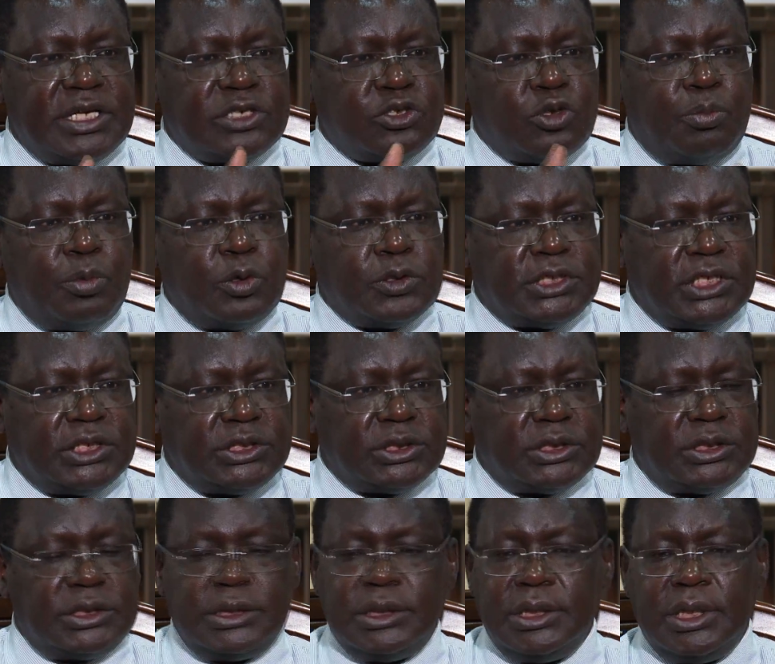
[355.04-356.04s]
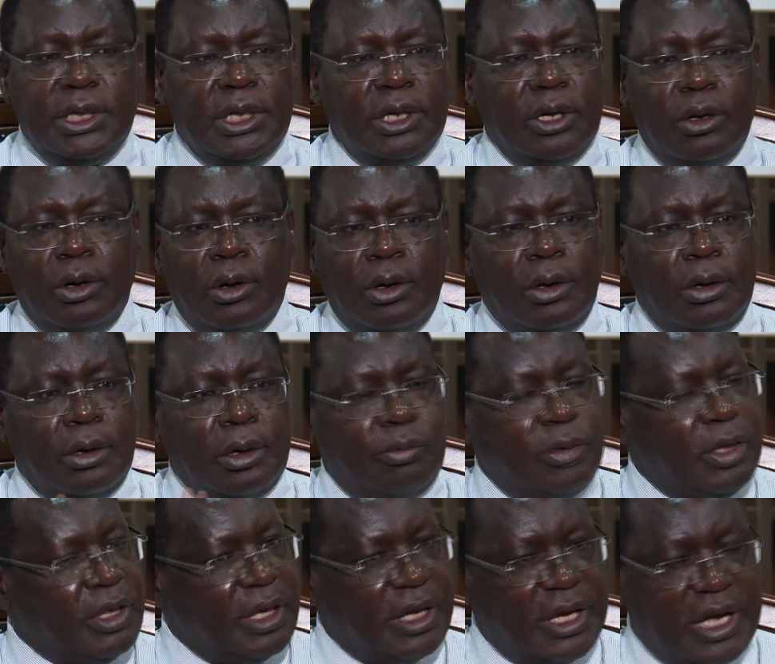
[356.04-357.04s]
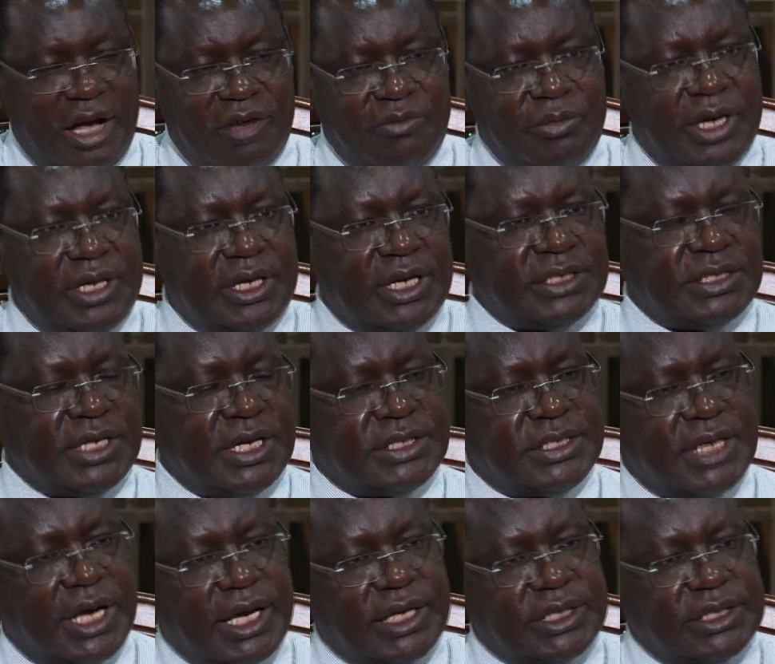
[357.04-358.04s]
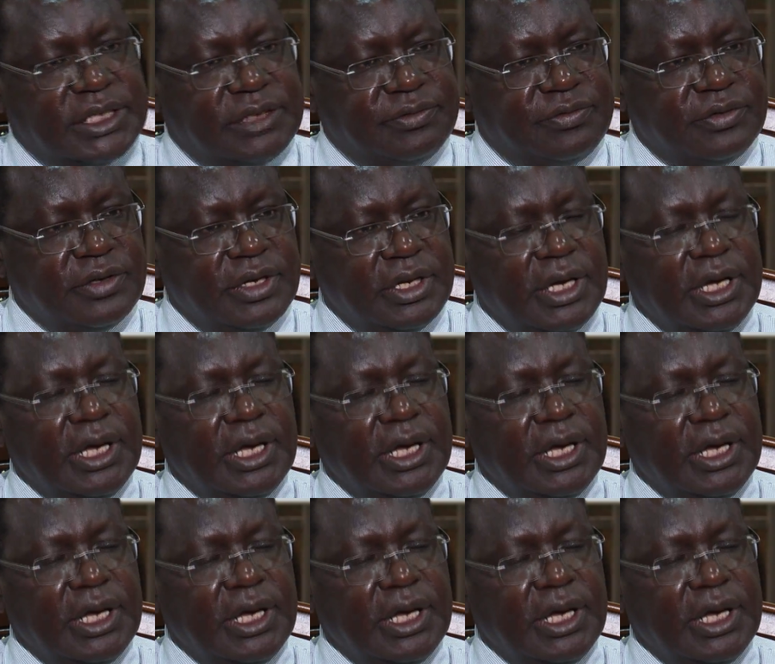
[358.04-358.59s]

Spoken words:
as opposition or within government as executive.